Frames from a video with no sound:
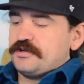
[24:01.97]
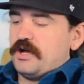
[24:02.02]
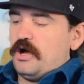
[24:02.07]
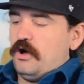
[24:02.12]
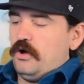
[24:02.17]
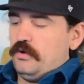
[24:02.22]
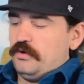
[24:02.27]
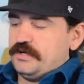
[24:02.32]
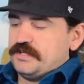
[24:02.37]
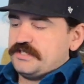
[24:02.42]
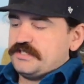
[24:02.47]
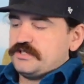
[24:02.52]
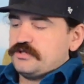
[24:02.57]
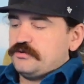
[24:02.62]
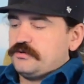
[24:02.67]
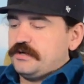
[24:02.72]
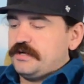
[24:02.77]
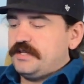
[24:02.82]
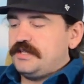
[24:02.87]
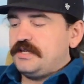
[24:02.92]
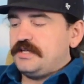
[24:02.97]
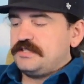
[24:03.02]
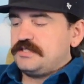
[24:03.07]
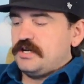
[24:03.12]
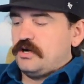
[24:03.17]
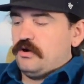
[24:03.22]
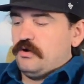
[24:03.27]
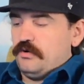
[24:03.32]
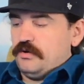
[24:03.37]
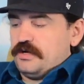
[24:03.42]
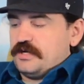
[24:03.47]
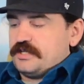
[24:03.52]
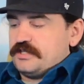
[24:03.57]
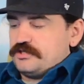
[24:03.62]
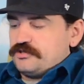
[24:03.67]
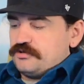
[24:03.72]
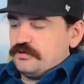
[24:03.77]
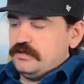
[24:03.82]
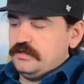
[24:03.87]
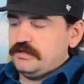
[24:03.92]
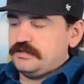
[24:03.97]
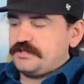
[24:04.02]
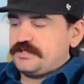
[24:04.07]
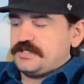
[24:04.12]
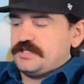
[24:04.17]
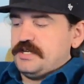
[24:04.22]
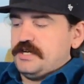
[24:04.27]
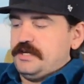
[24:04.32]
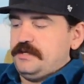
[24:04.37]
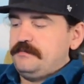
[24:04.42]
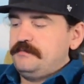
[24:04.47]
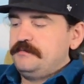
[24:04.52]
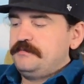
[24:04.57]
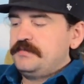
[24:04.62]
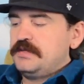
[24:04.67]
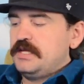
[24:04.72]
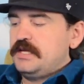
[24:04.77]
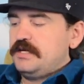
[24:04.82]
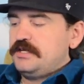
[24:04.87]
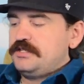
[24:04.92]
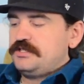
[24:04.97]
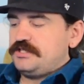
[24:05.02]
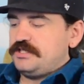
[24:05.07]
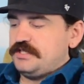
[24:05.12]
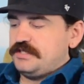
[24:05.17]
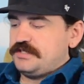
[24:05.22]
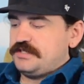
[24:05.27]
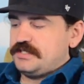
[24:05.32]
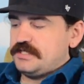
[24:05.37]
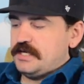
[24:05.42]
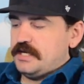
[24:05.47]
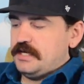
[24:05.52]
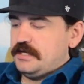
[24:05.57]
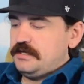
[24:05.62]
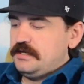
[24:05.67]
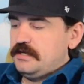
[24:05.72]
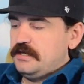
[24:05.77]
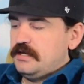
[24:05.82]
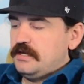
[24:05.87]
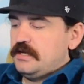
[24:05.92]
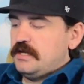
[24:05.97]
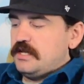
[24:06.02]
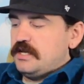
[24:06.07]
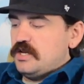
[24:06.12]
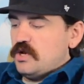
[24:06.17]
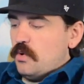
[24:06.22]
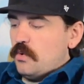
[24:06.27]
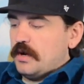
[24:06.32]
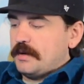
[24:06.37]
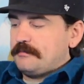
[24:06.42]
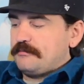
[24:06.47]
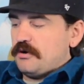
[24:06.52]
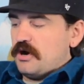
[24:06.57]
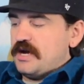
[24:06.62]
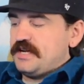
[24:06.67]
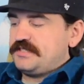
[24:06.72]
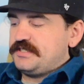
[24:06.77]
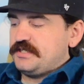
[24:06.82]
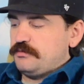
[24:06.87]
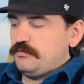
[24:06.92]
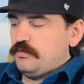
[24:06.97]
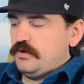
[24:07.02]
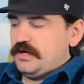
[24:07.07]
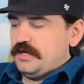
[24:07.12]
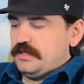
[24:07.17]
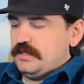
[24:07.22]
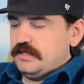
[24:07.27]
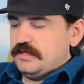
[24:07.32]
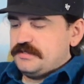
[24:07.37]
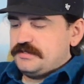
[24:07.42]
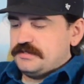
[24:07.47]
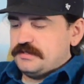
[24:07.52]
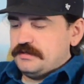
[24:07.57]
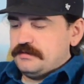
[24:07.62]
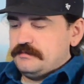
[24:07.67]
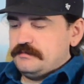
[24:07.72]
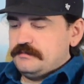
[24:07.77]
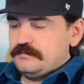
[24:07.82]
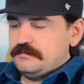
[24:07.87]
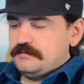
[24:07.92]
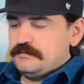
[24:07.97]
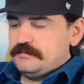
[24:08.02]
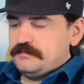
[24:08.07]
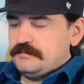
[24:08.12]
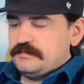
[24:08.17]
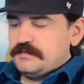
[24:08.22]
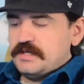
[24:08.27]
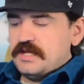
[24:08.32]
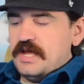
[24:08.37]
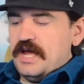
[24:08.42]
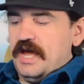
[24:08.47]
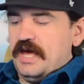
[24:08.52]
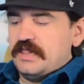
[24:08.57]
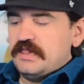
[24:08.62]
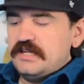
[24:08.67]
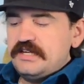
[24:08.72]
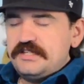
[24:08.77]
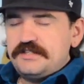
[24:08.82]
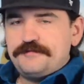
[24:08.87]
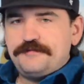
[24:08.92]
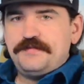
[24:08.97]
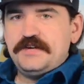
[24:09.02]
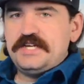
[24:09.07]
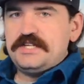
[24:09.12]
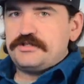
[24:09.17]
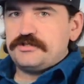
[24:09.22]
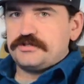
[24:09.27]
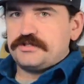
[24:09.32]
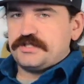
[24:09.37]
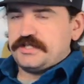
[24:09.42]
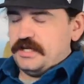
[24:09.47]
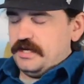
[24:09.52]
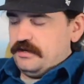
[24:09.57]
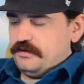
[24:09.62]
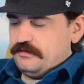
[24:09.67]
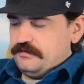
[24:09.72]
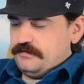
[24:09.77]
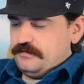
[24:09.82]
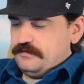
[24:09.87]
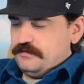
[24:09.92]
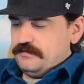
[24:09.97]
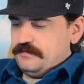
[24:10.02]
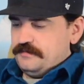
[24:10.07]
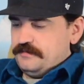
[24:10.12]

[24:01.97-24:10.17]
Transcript: to hold a story than to hold a controller, son, she'd said, knowing Bryson wouldn't listen. At least feed yourself,